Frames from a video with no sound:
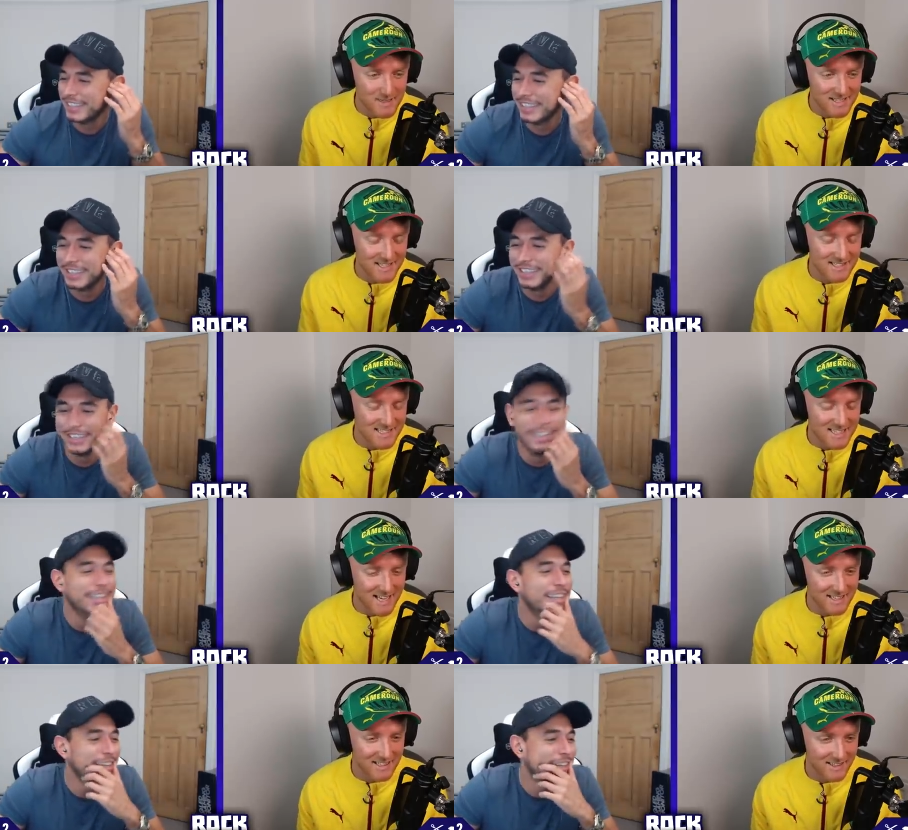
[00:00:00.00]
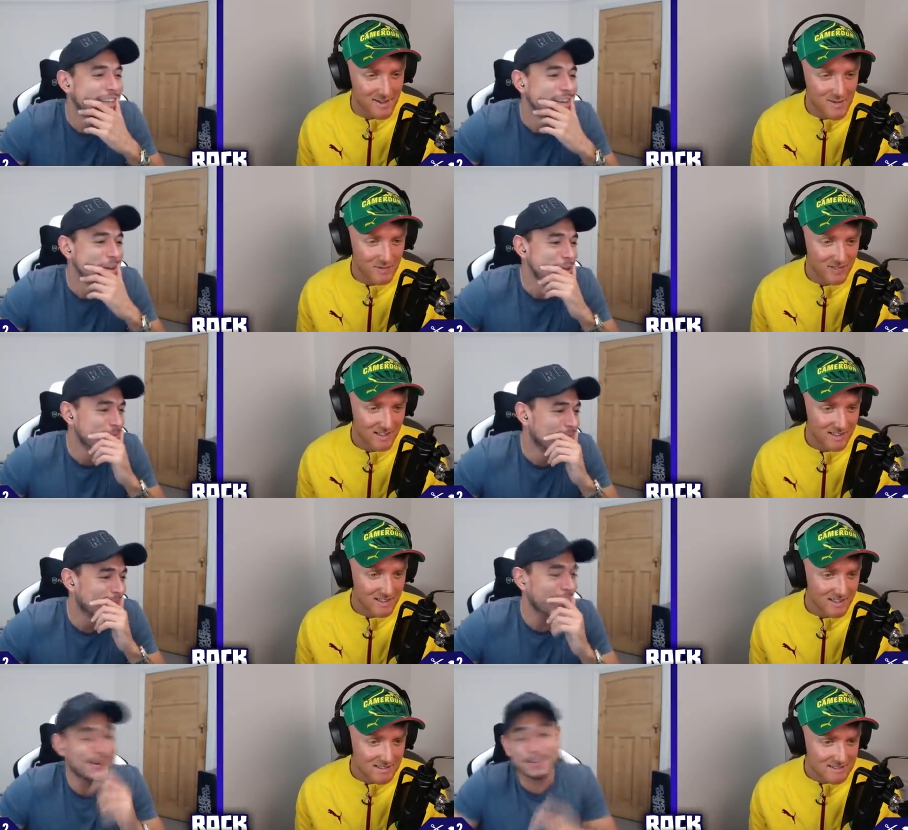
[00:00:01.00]
Speaker 1: be a decent stat in here, though. There
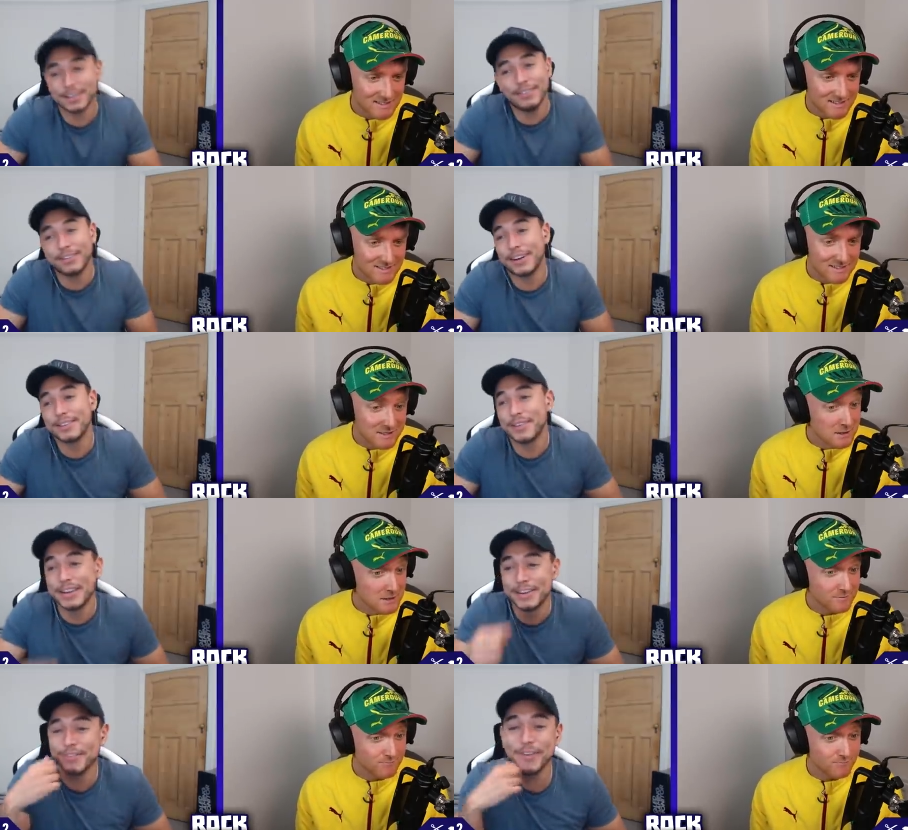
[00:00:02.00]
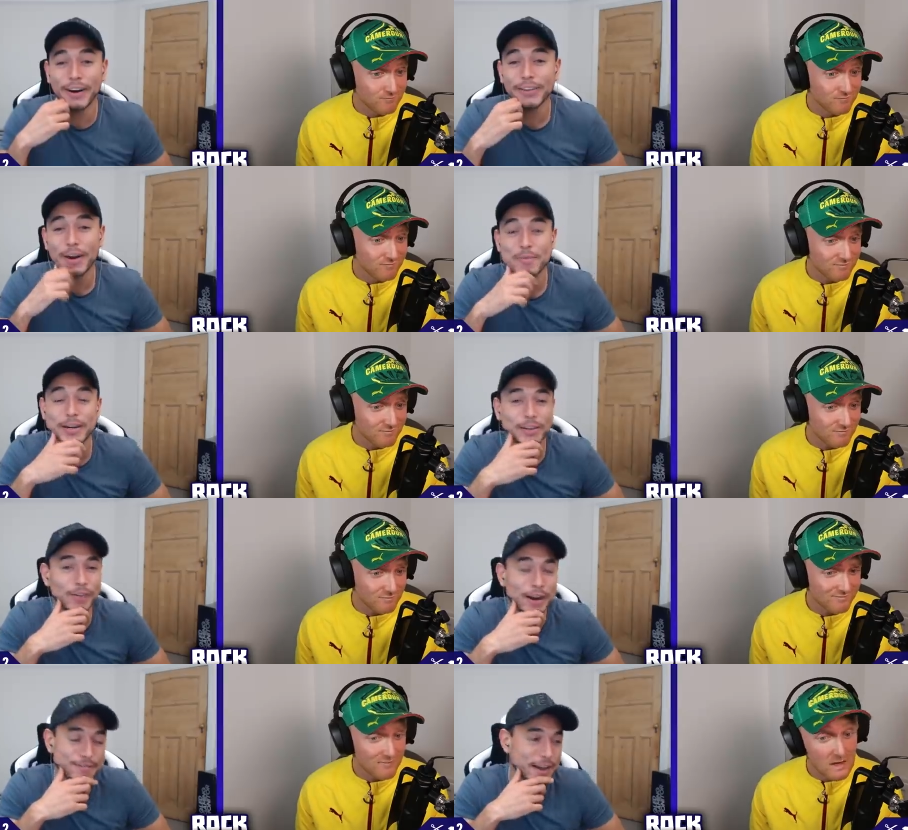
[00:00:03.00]
could, sometimes, mate, you do find a diamond in the
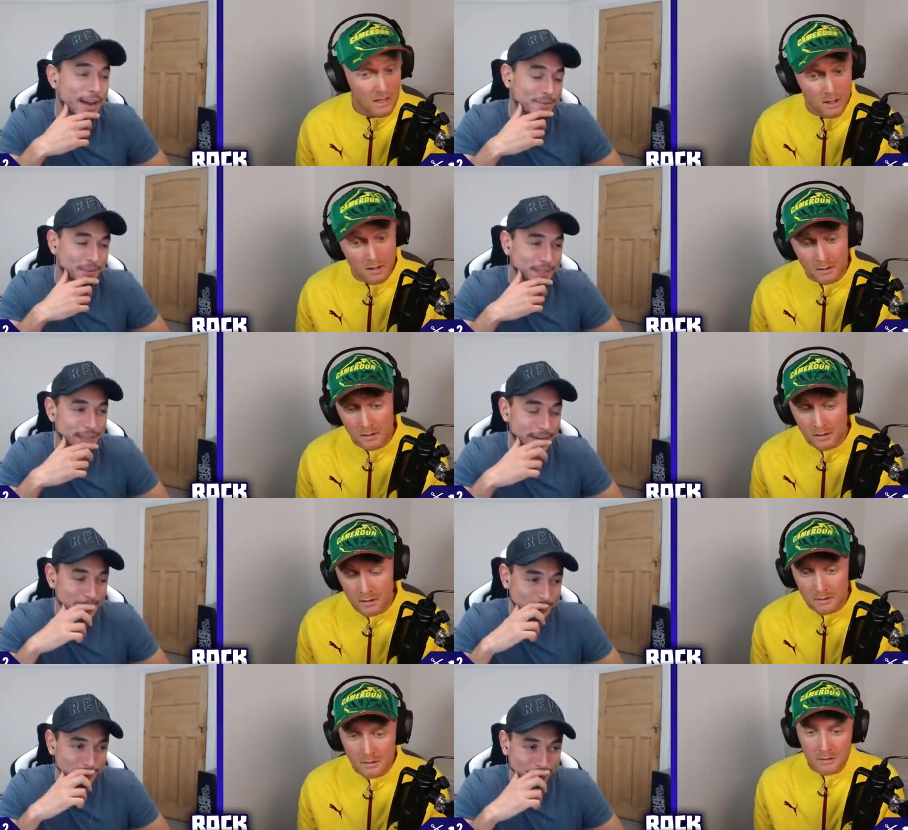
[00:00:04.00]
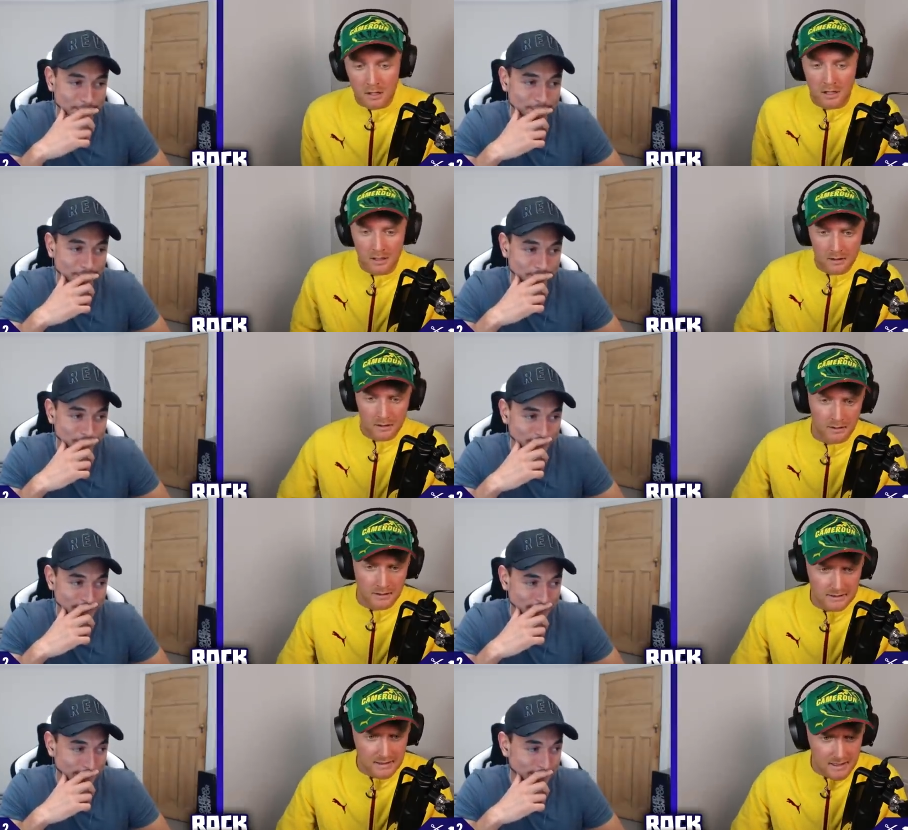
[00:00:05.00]
rough. It has been said.
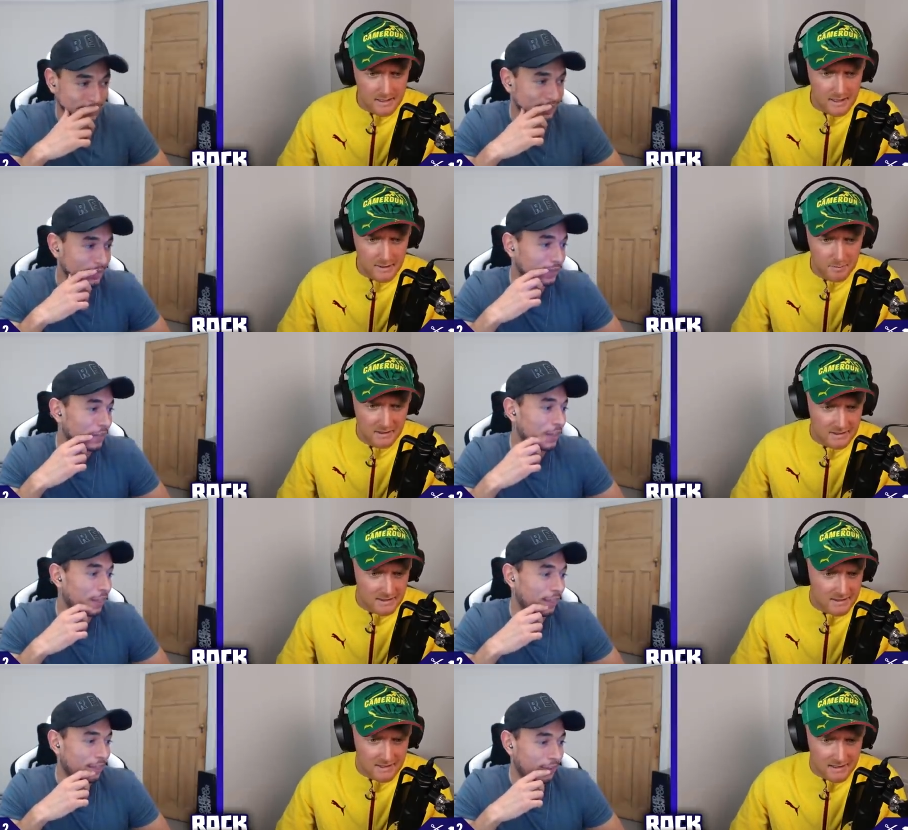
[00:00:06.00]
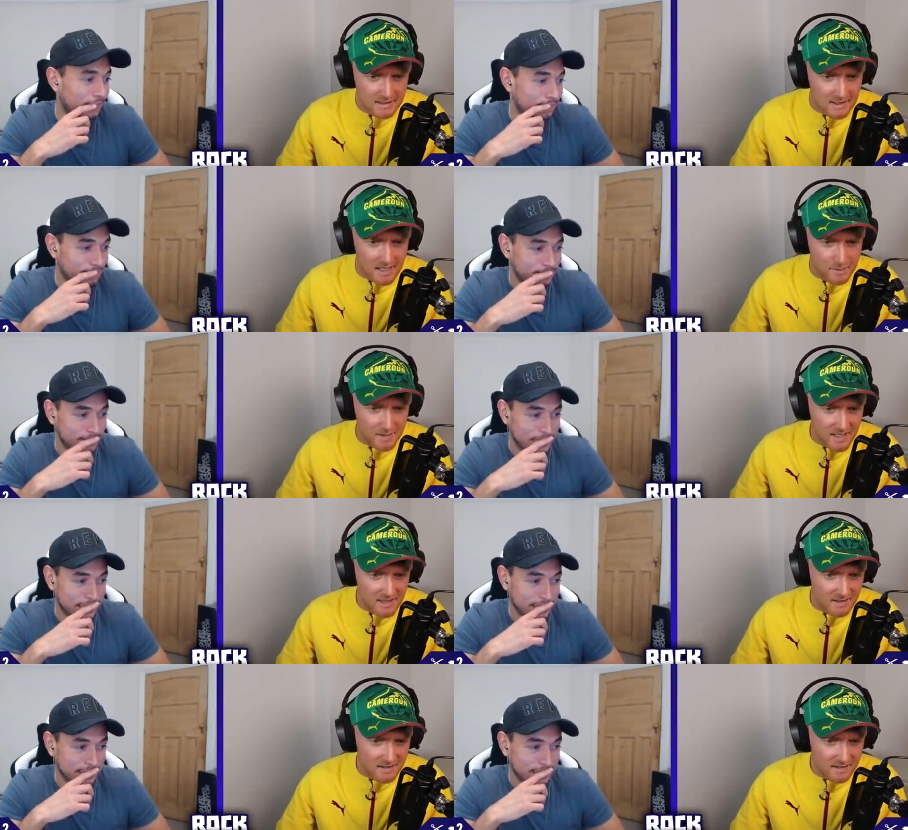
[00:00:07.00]
Uh,
Speaker 2: um, I mean,
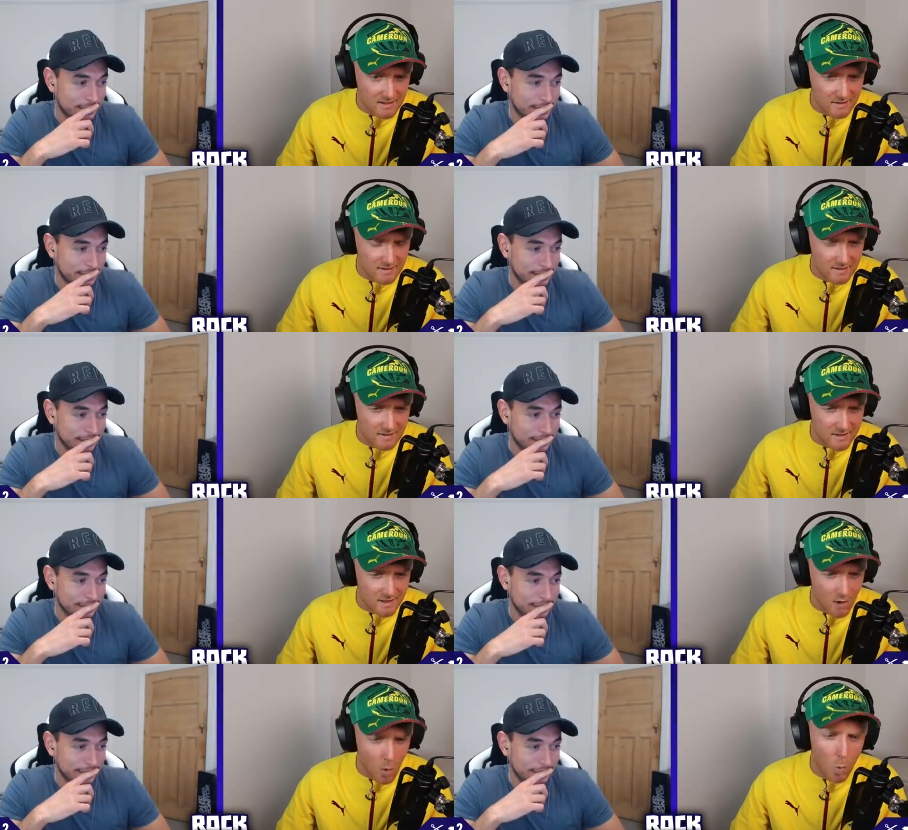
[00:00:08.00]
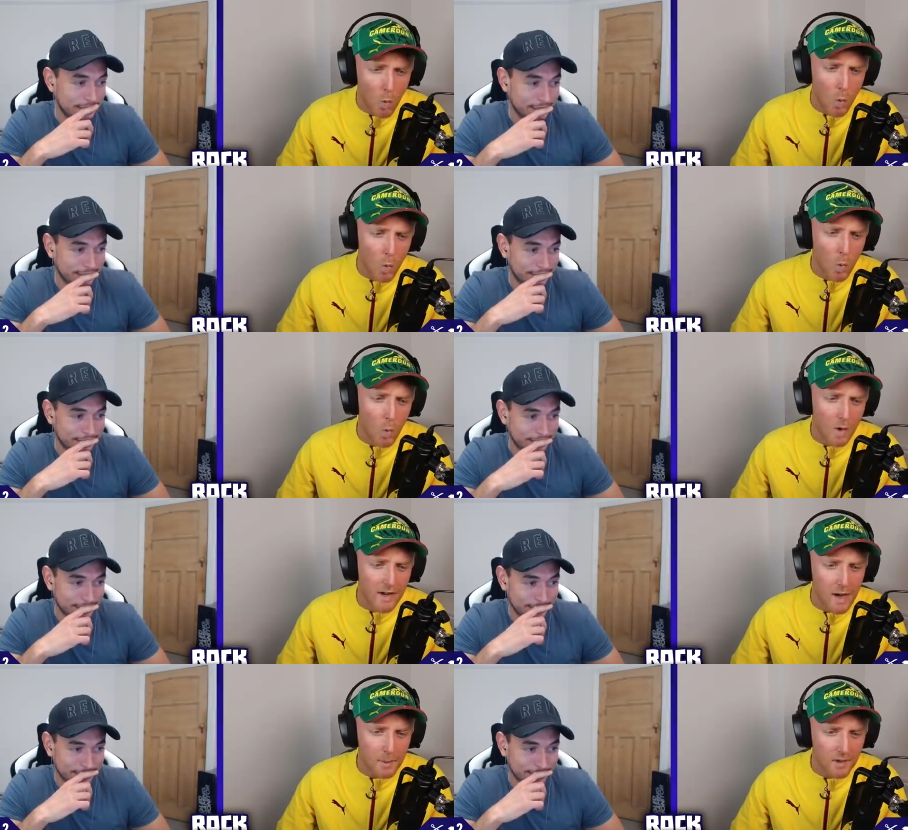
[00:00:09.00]
oh,
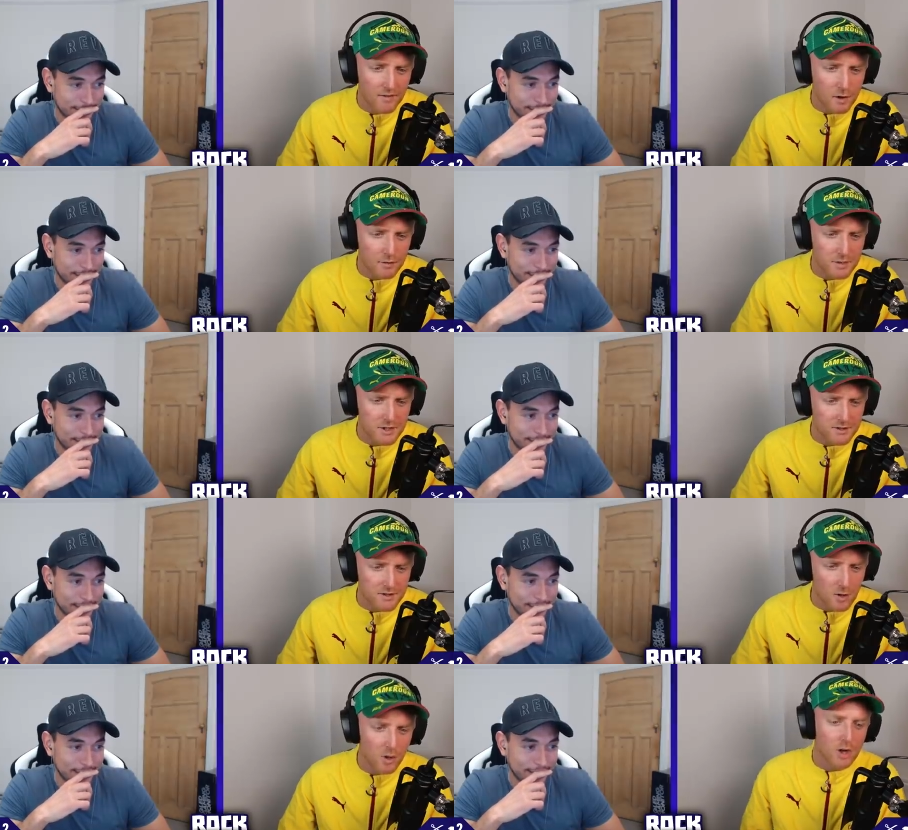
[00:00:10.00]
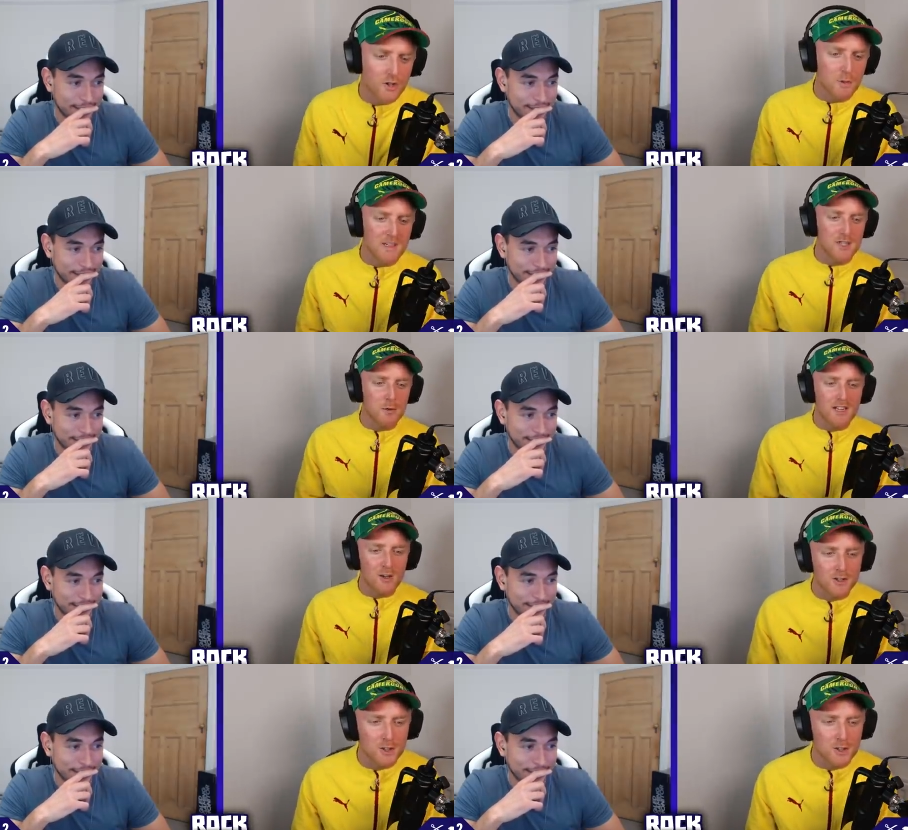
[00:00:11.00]
couple of options. Oh, do we do it or